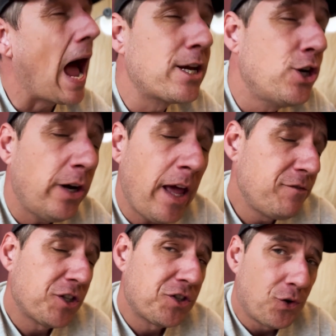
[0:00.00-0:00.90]
could have
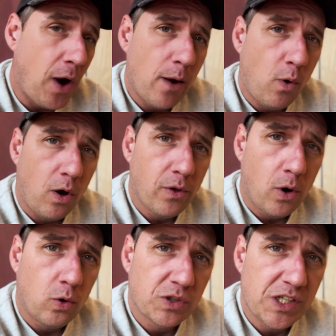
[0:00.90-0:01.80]
just drywalled the
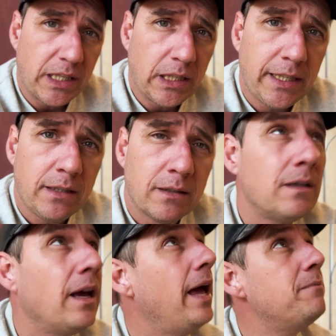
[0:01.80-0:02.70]
whole ceiling
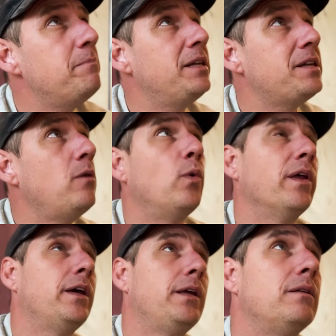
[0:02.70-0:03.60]
and been done with it.